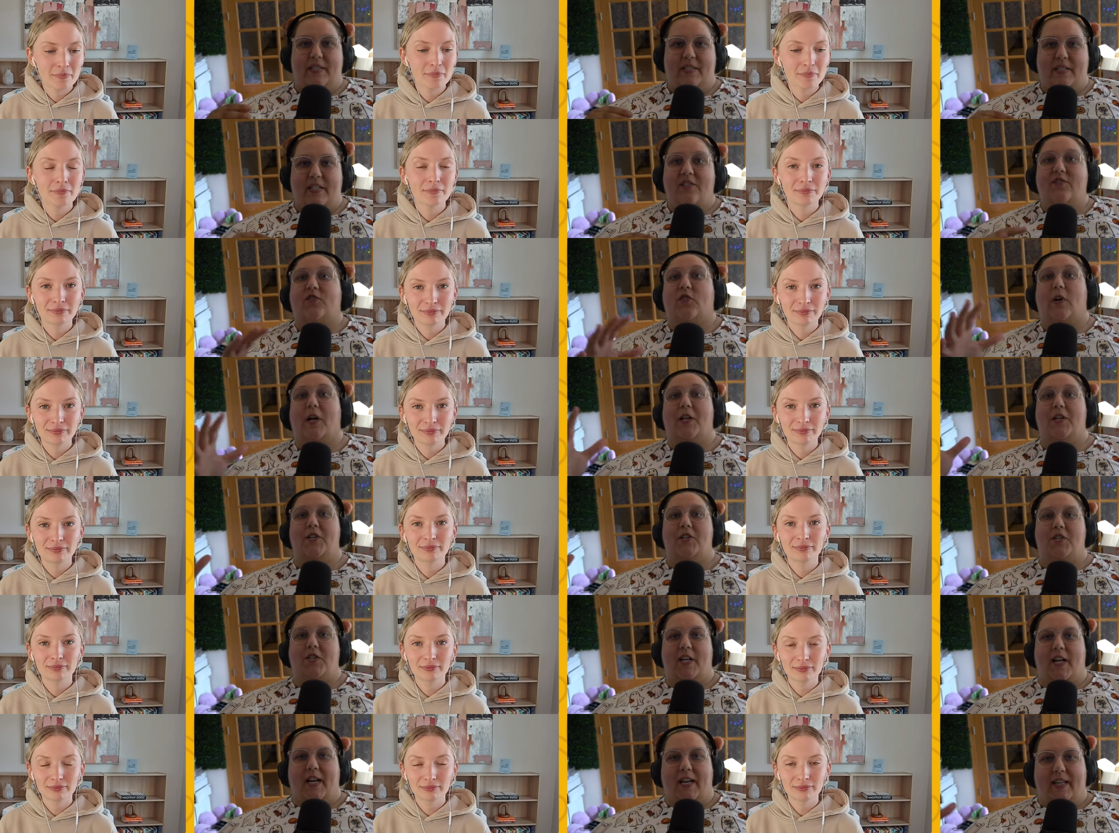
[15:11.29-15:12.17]
Speaker 1: and
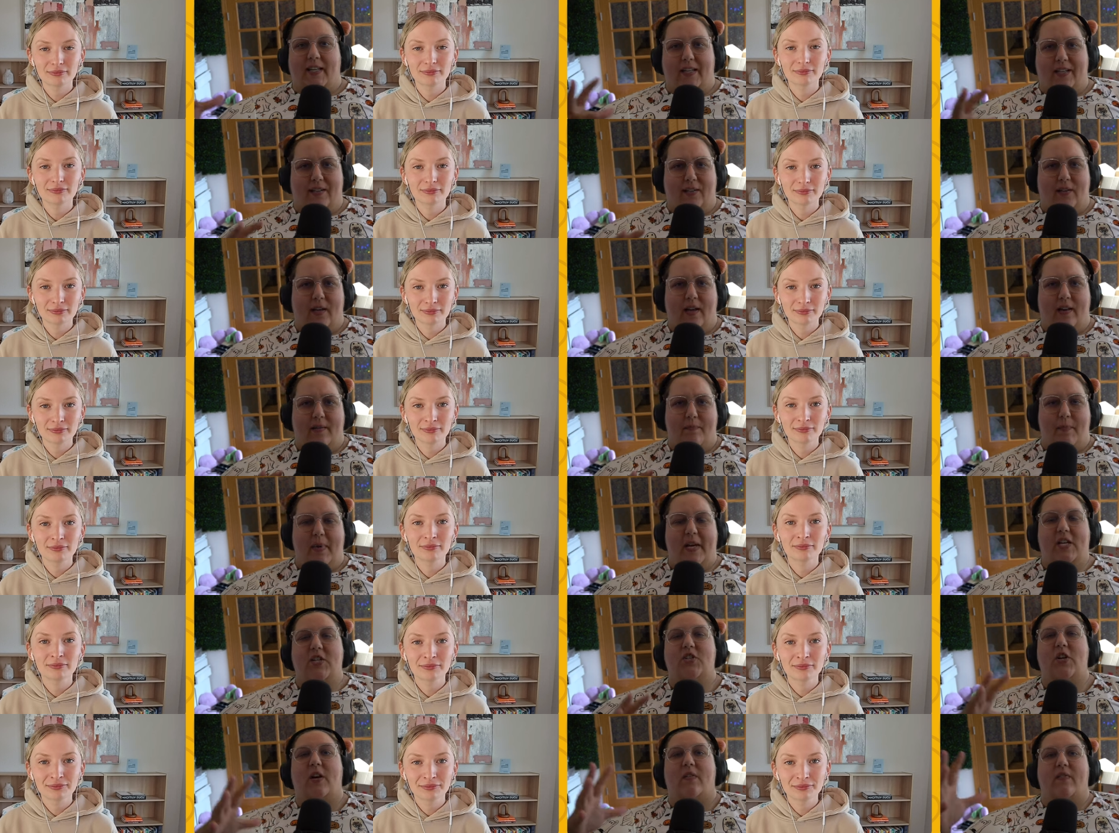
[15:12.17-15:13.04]
differentiate and, and
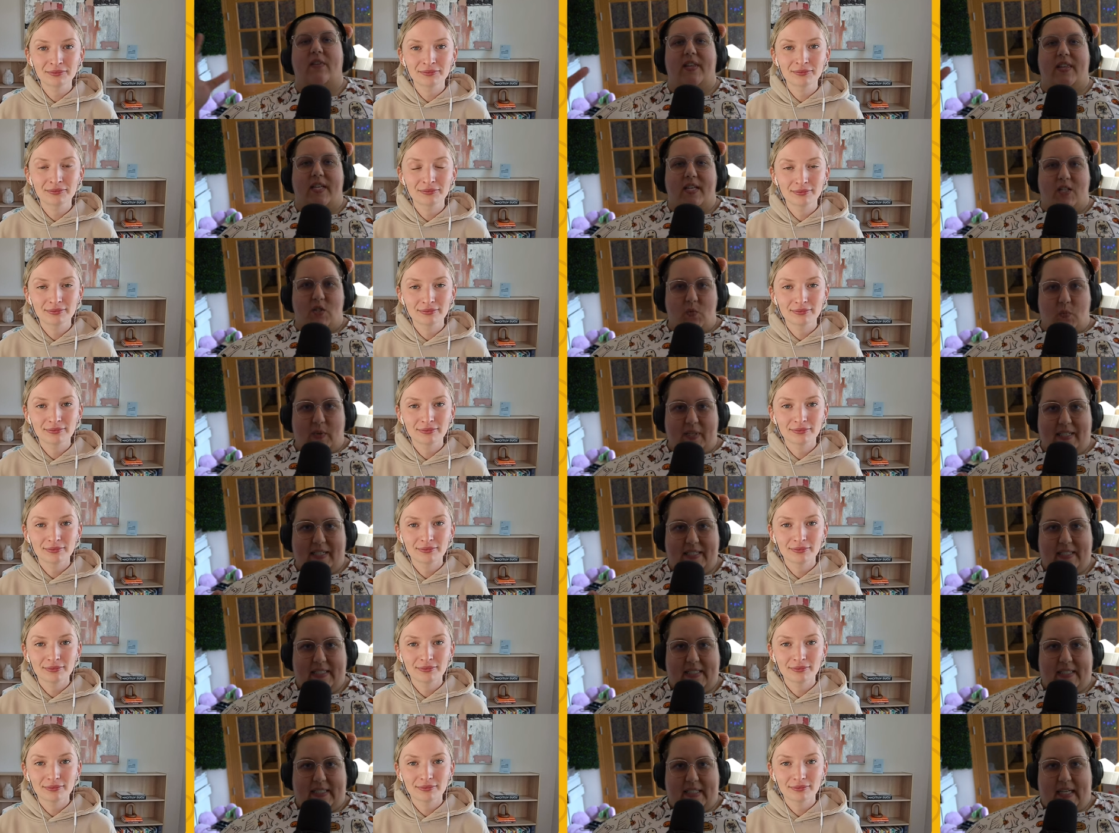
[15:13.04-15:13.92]
make sure everything's
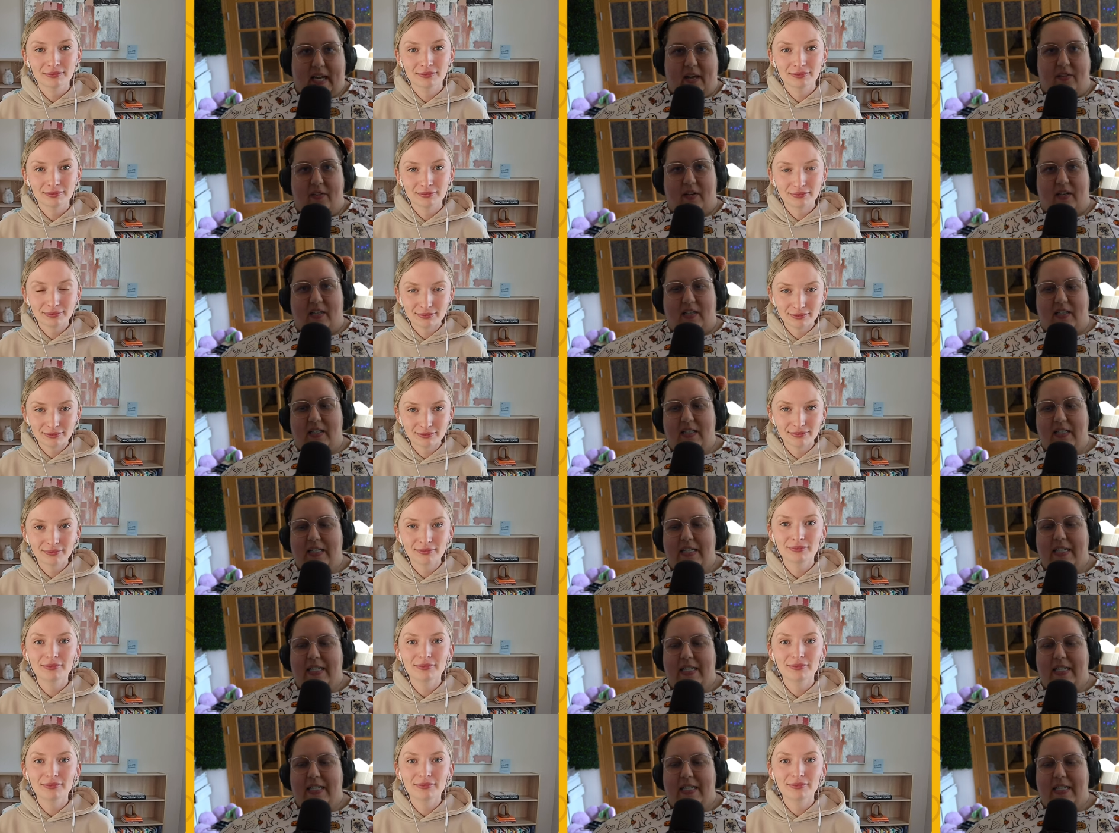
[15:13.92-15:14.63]
working together.